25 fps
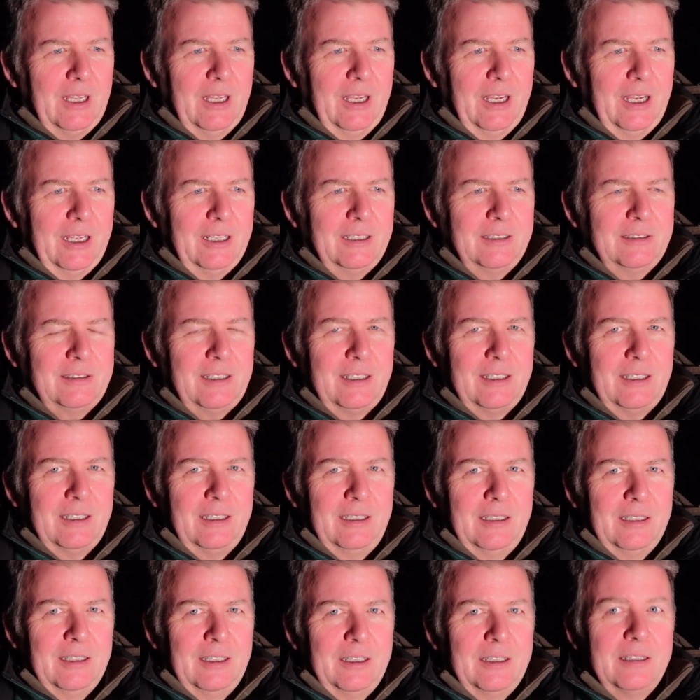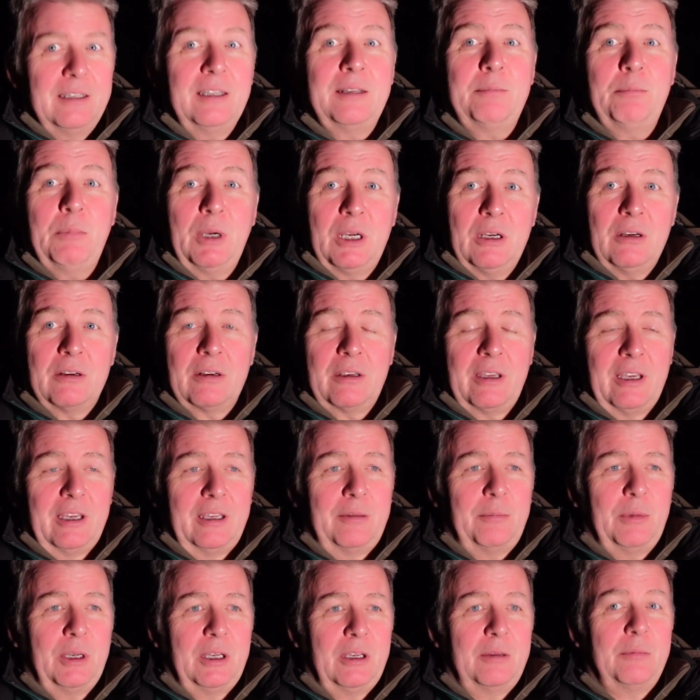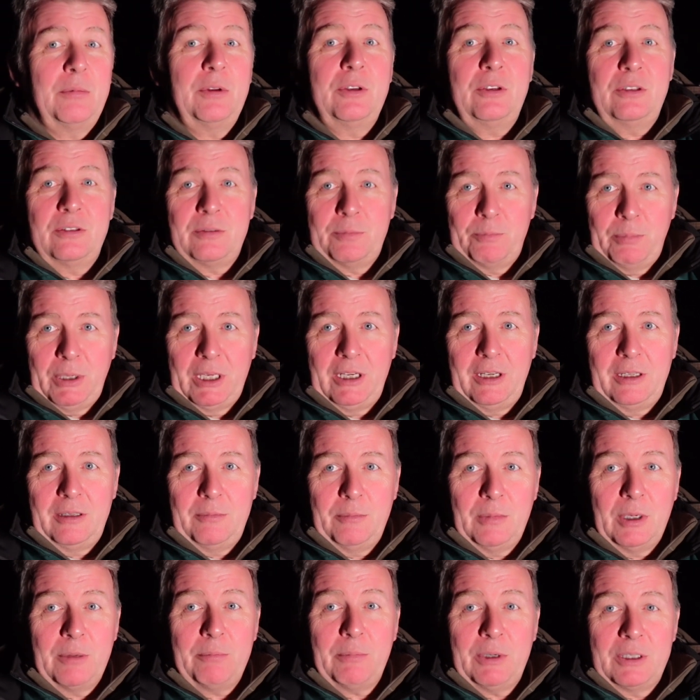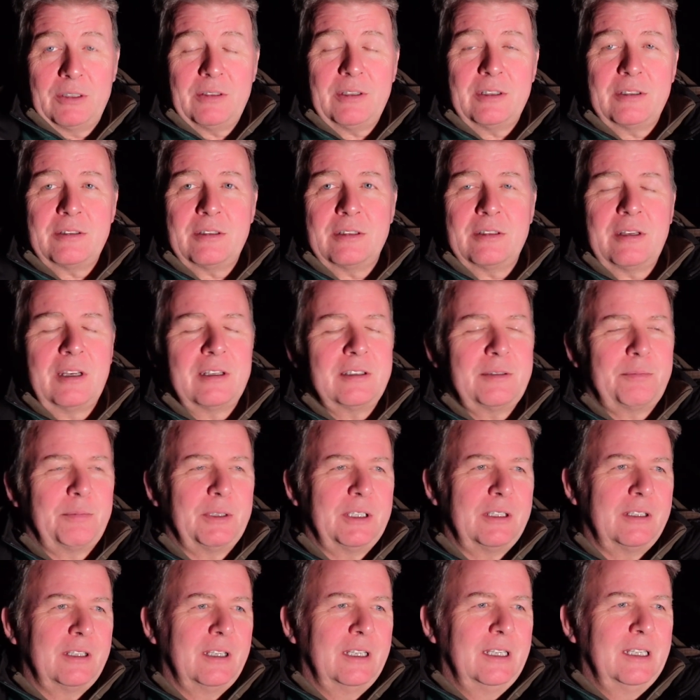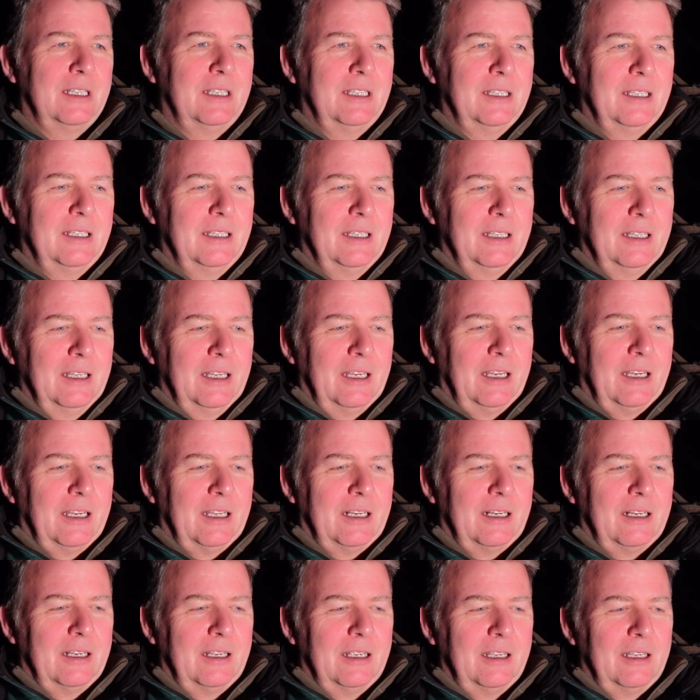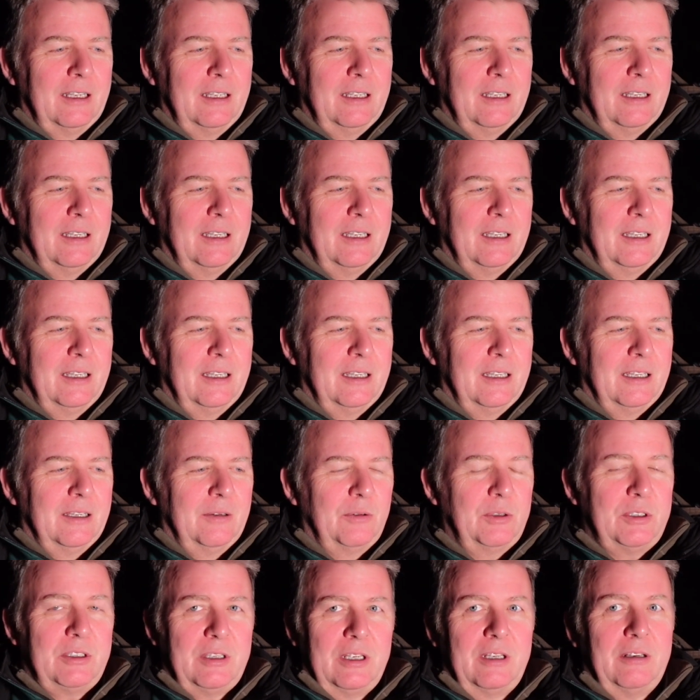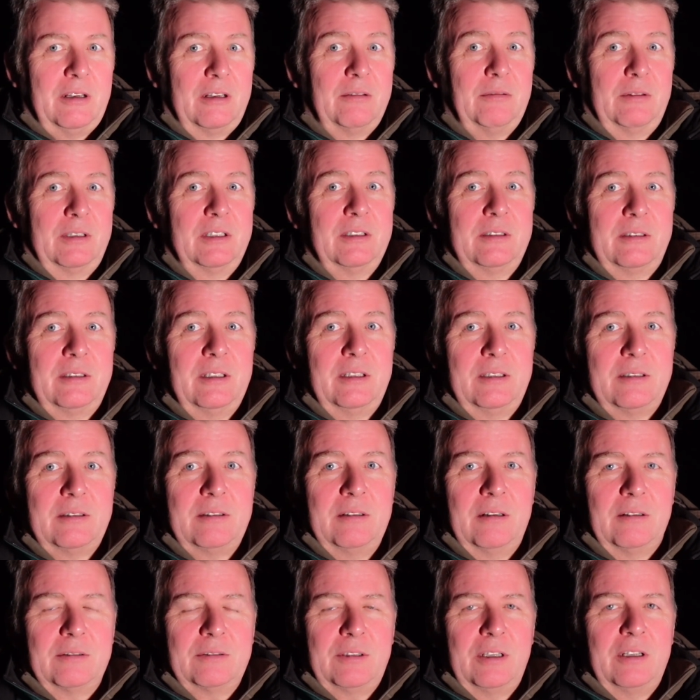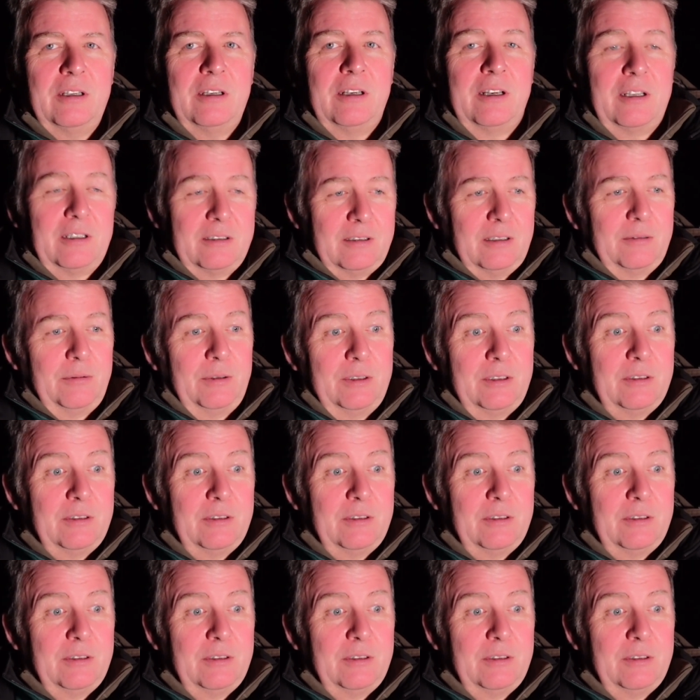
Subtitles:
and then Mark came home, who's Penny, my sister's husband, and we said, oh, well, it's not turning, so we're